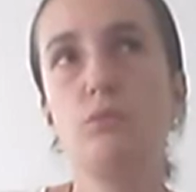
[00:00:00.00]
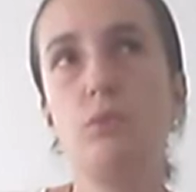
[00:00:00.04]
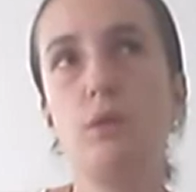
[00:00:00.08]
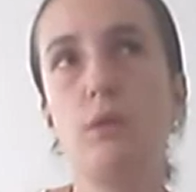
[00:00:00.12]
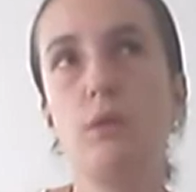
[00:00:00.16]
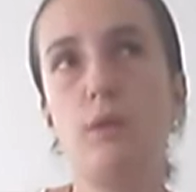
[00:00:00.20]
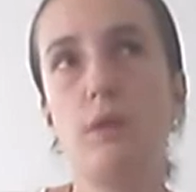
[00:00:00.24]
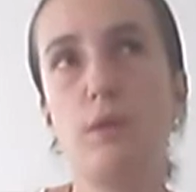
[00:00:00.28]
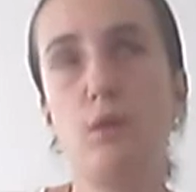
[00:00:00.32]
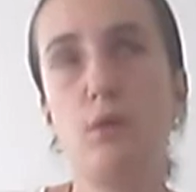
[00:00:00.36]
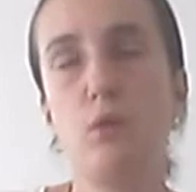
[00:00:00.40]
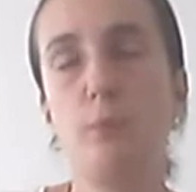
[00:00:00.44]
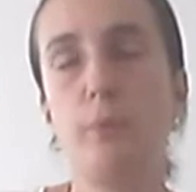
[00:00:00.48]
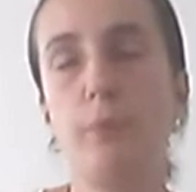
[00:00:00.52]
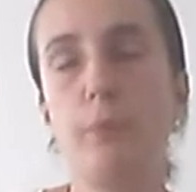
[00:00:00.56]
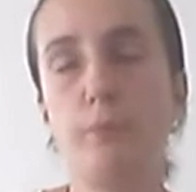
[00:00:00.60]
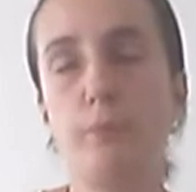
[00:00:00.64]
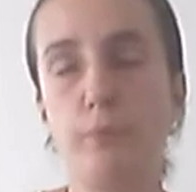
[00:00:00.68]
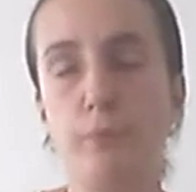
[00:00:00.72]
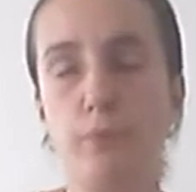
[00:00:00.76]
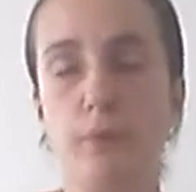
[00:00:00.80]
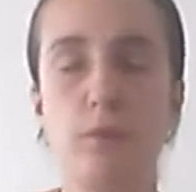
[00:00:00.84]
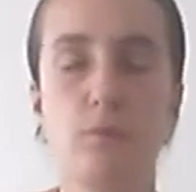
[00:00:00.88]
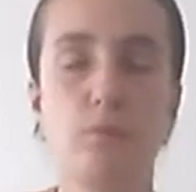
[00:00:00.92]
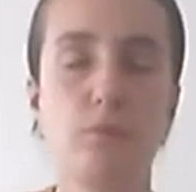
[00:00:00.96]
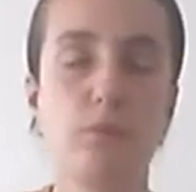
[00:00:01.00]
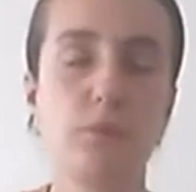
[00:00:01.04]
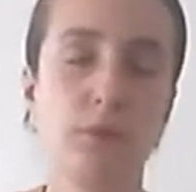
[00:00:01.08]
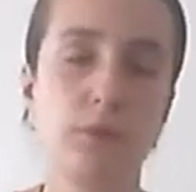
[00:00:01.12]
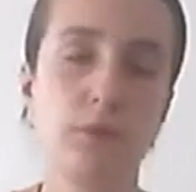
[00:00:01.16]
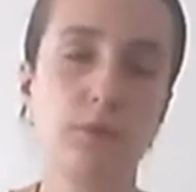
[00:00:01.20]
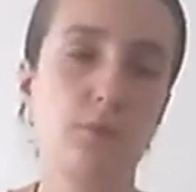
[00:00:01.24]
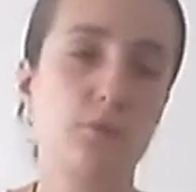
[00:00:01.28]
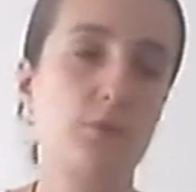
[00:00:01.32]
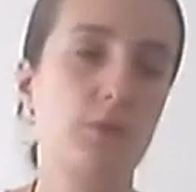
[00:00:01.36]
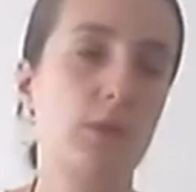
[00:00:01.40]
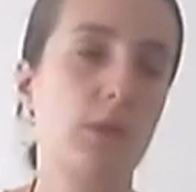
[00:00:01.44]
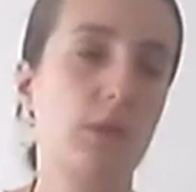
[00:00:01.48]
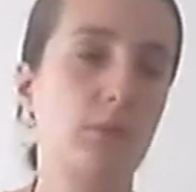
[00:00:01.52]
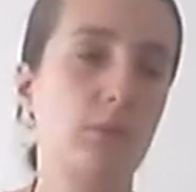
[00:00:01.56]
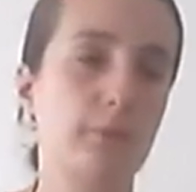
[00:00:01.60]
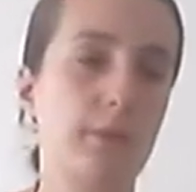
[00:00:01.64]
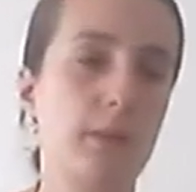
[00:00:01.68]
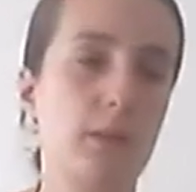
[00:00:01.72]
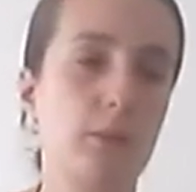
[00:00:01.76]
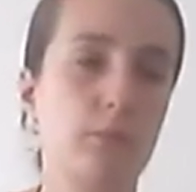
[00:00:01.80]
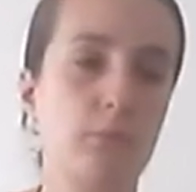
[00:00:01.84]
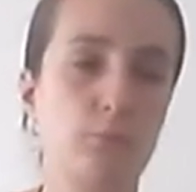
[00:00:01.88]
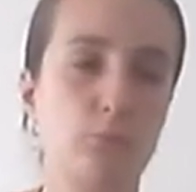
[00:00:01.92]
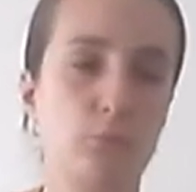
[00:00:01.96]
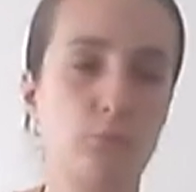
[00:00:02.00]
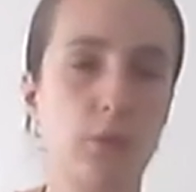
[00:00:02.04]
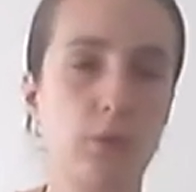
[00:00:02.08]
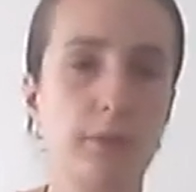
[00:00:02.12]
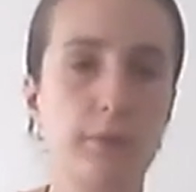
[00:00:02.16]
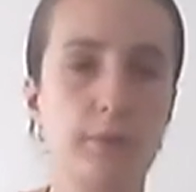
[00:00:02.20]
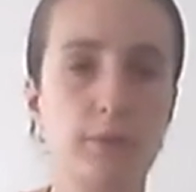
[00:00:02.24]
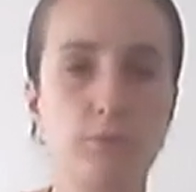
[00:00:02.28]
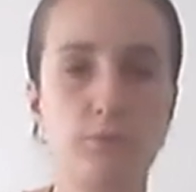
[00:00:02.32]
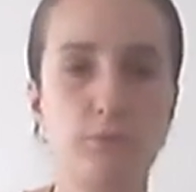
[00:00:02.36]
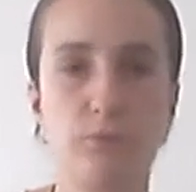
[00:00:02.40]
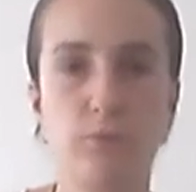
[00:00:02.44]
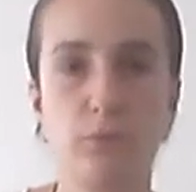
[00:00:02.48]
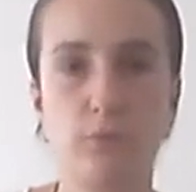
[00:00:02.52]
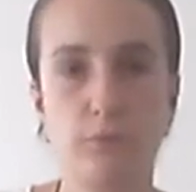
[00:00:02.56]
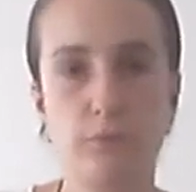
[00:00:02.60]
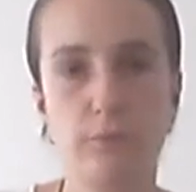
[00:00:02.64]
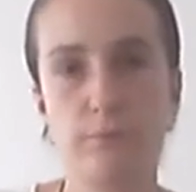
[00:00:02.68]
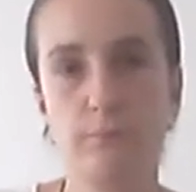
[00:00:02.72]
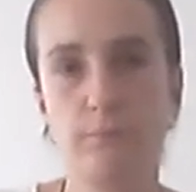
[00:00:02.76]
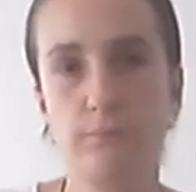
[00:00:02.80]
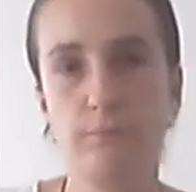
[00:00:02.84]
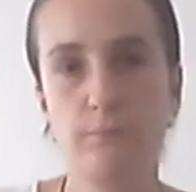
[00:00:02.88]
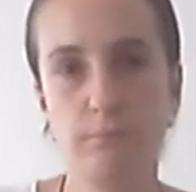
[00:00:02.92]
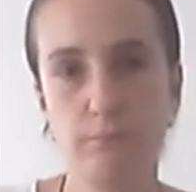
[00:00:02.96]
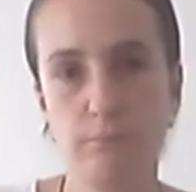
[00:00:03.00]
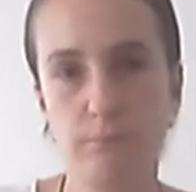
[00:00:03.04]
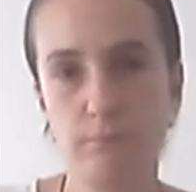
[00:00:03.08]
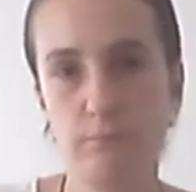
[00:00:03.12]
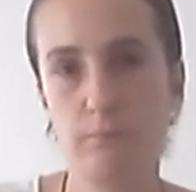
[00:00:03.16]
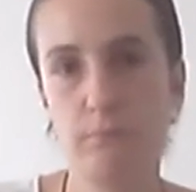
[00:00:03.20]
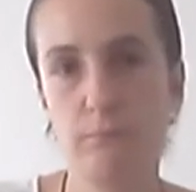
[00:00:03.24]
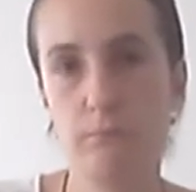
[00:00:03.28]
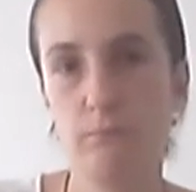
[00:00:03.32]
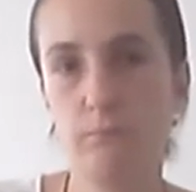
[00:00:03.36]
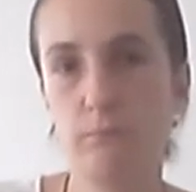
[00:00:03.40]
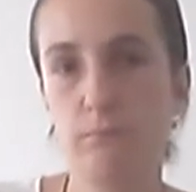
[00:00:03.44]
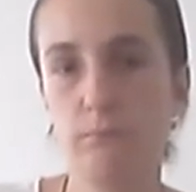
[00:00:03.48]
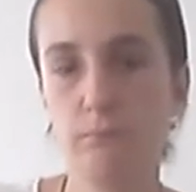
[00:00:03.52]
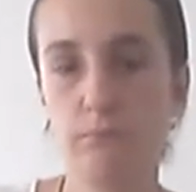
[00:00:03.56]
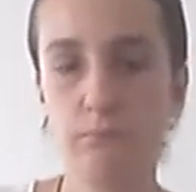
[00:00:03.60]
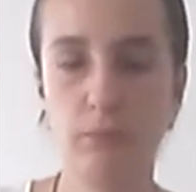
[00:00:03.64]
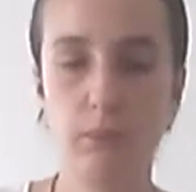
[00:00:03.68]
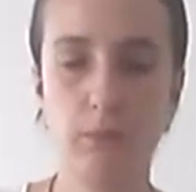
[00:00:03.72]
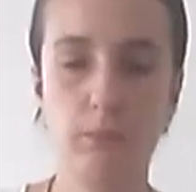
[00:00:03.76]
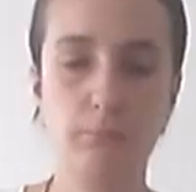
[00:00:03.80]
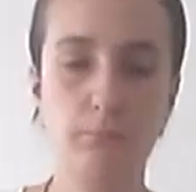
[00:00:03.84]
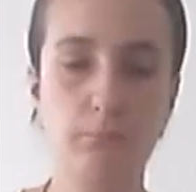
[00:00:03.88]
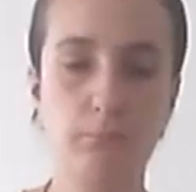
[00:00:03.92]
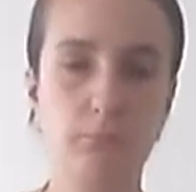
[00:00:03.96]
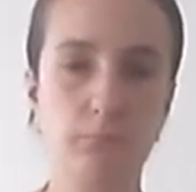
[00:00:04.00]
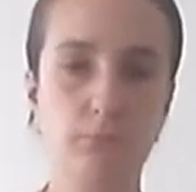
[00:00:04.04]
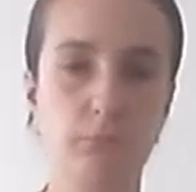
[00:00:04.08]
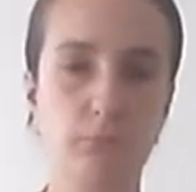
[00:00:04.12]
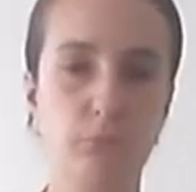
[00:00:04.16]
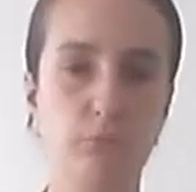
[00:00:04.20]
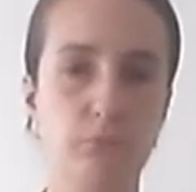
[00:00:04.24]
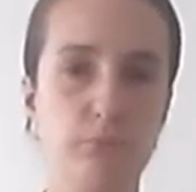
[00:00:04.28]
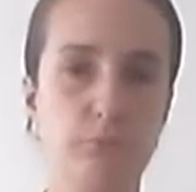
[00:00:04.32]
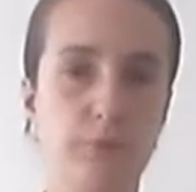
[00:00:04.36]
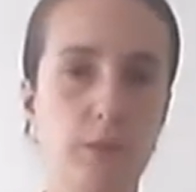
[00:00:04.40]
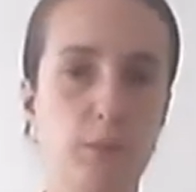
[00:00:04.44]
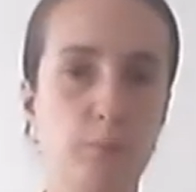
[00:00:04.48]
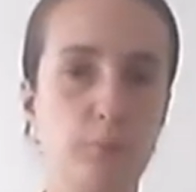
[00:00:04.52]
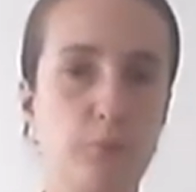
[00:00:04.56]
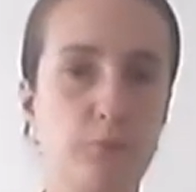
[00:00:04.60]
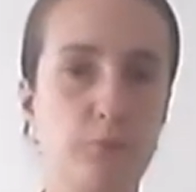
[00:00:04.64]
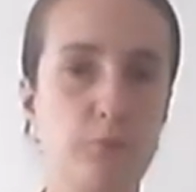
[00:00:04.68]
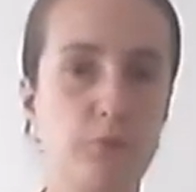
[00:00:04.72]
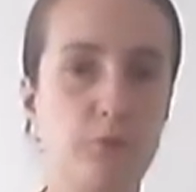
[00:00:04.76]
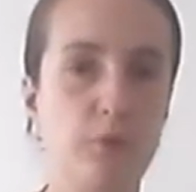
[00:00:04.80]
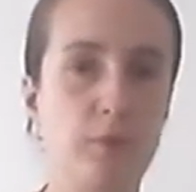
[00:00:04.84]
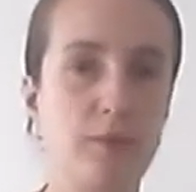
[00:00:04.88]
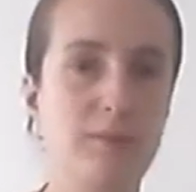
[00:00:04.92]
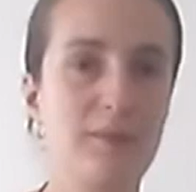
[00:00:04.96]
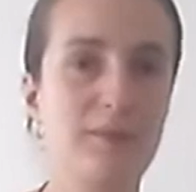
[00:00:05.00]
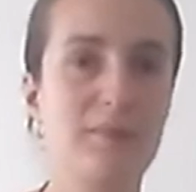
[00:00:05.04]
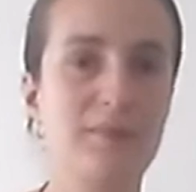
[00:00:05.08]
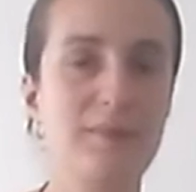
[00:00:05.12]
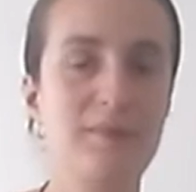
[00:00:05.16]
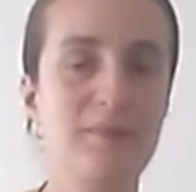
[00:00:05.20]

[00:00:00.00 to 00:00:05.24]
I hope I'm pronouncing his name right. If not, I'm terribly sorry.